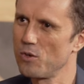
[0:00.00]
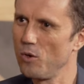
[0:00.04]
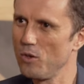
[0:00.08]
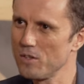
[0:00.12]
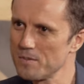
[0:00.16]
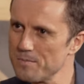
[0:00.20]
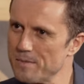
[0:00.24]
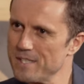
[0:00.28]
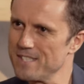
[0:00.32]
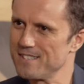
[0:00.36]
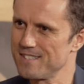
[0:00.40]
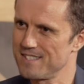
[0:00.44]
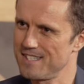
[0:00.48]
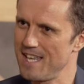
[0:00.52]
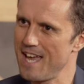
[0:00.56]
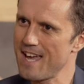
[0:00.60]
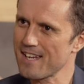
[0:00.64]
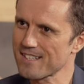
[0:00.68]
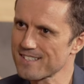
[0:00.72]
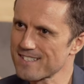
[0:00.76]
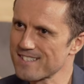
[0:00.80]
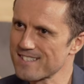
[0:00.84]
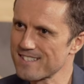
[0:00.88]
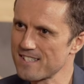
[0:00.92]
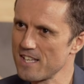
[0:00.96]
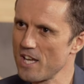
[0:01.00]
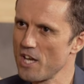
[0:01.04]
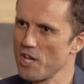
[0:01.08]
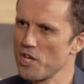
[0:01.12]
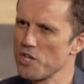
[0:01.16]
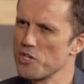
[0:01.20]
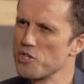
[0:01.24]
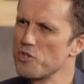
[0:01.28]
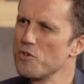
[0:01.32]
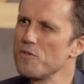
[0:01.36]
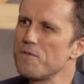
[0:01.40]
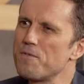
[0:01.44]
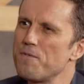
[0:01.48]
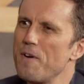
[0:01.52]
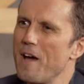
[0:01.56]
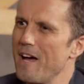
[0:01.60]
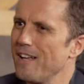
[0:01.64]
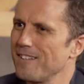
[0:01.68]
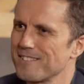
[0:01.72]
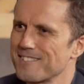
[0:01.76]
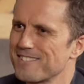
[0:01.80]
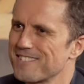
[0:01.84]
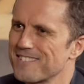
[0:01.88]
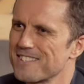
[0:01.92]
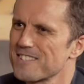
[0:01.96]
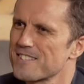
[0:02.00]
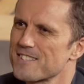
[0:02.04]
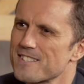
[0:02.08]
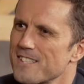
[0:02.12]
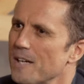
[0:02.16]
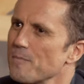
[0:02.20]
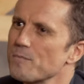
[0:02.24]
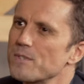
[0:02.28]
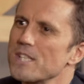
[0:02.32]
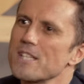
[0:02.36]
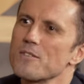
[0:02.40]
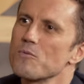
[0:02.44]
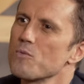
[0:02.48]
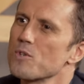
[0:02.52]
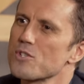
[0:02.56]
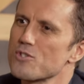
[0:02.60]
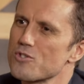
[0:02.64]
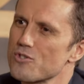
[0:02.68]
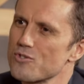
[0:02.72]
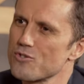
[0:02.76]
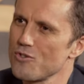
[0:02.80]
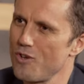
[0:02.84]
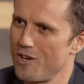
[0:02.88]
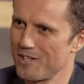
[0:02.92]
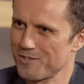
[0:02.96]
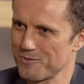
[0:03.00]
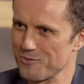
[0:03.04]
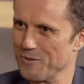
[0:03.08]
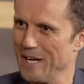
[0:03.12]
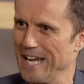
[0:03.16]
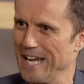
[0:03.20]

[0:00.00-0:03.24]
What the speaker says: Goldman Sachs. You felt something was not